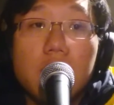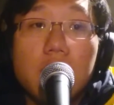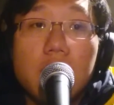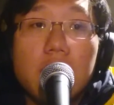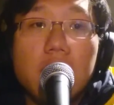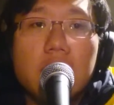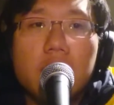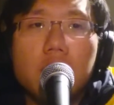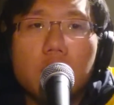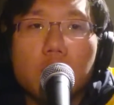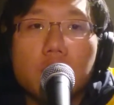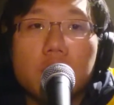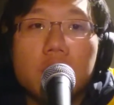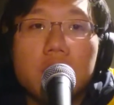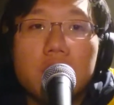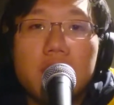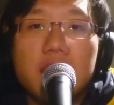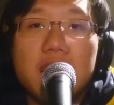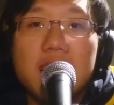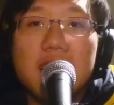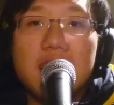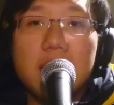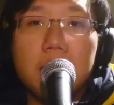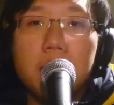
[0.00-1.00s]
It doesn't
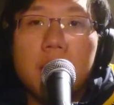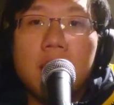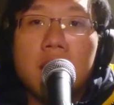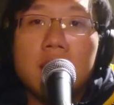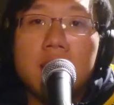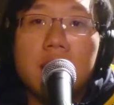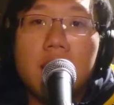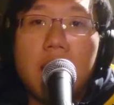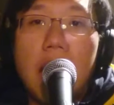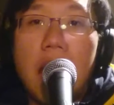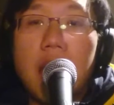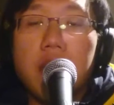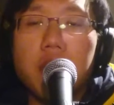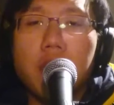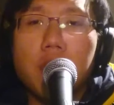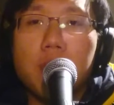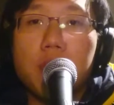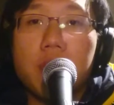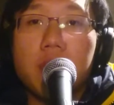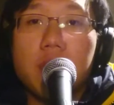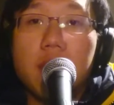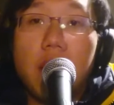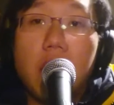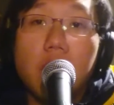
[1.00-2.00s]
really matter how you
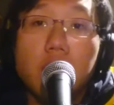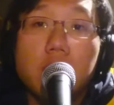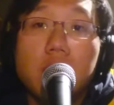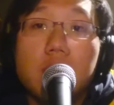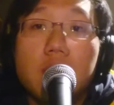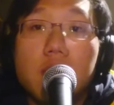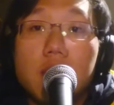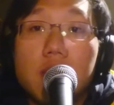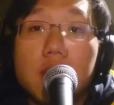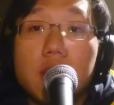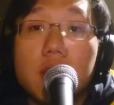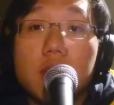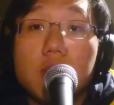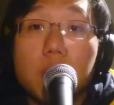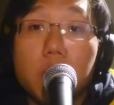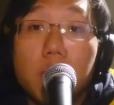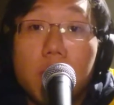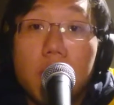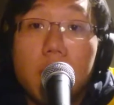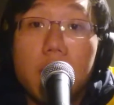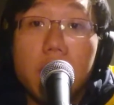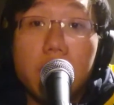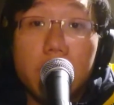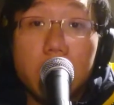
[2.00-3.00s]
pronounce it in this
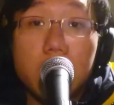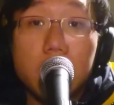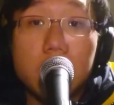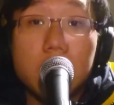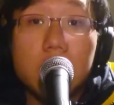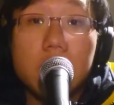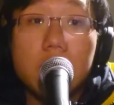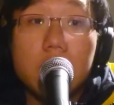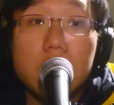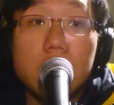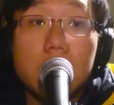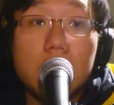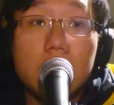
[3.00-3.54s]
way, I guess.